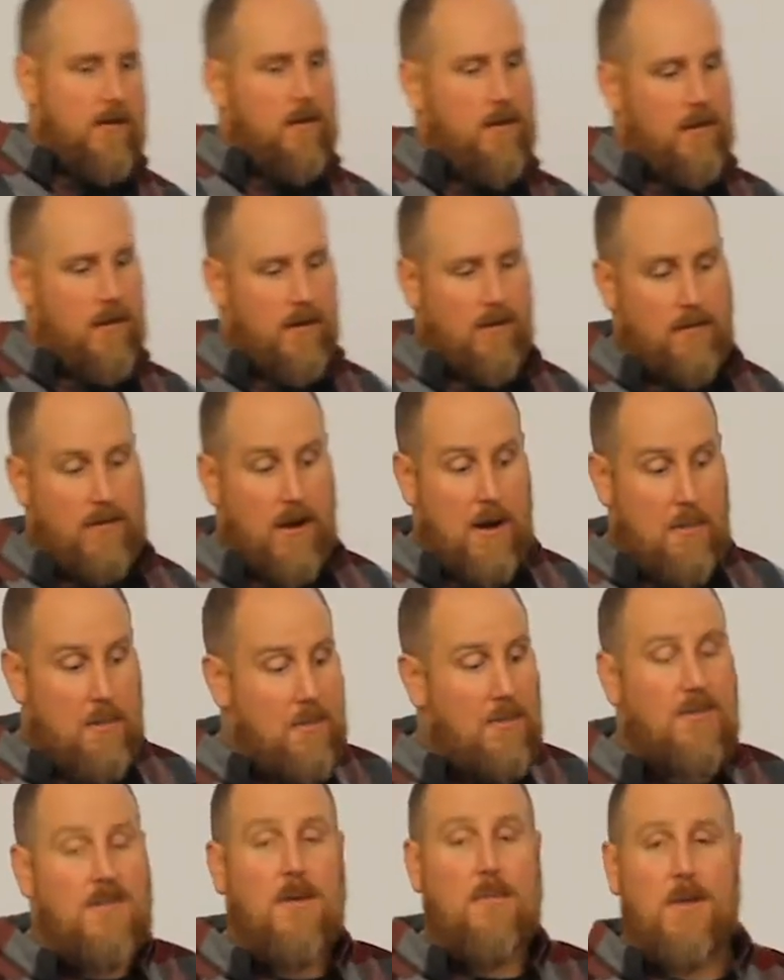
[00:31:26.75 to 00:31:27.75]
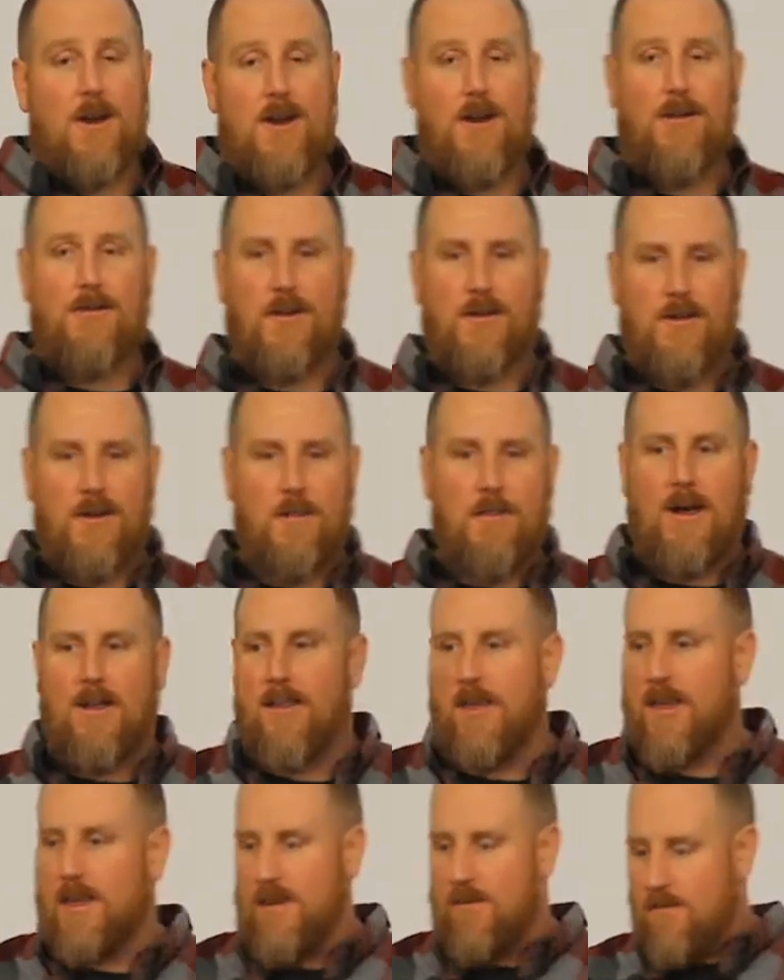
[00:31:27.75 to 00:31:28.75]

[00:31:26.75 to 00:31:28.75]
Like I said, I'm in seminary, so I think about like